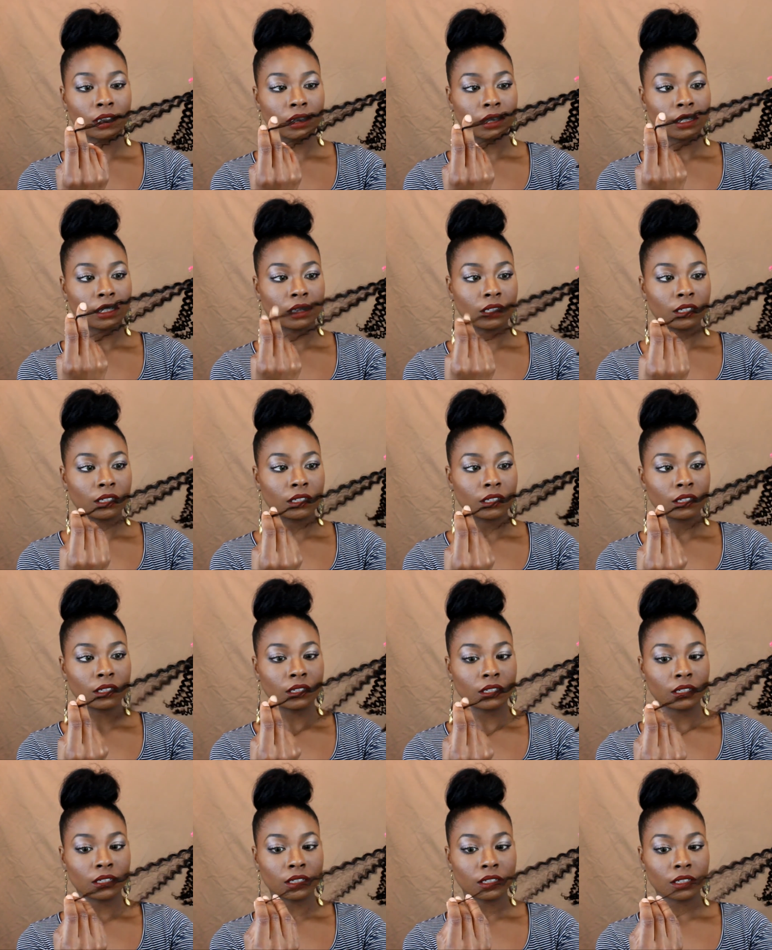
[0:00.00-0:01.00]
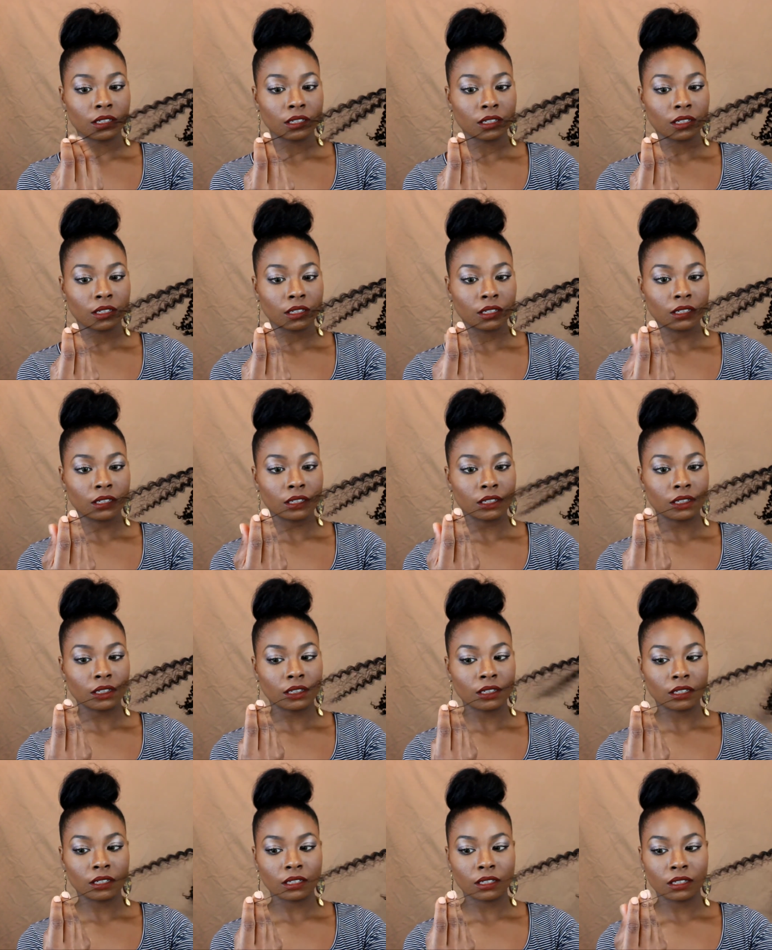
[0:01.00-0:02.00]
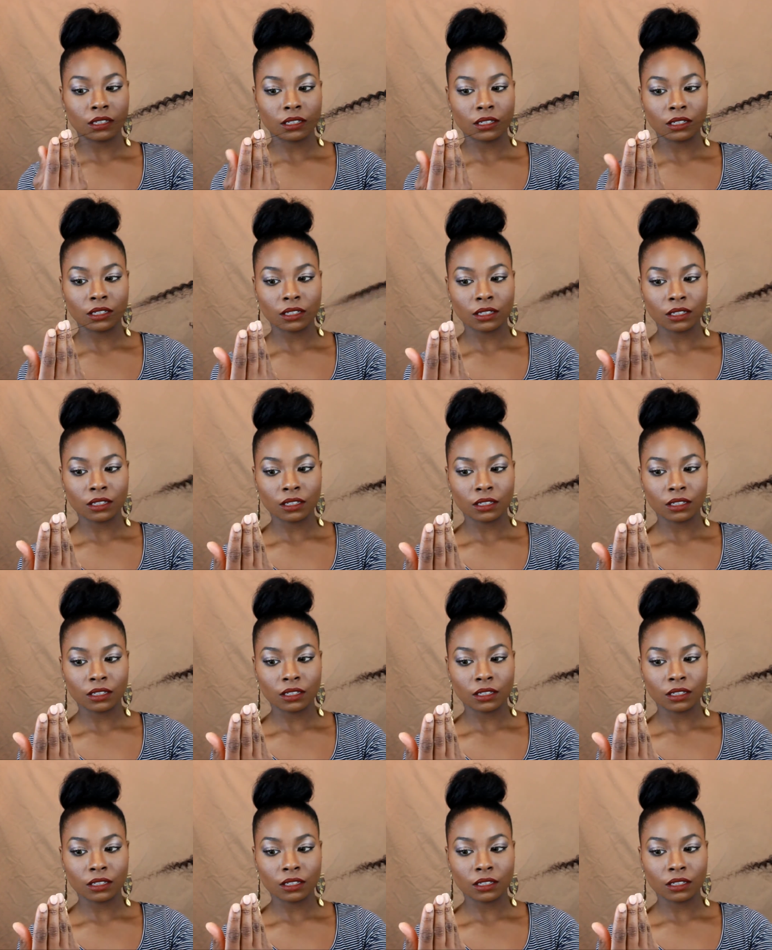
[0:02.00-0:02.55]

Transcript: No one is speaking in this clip.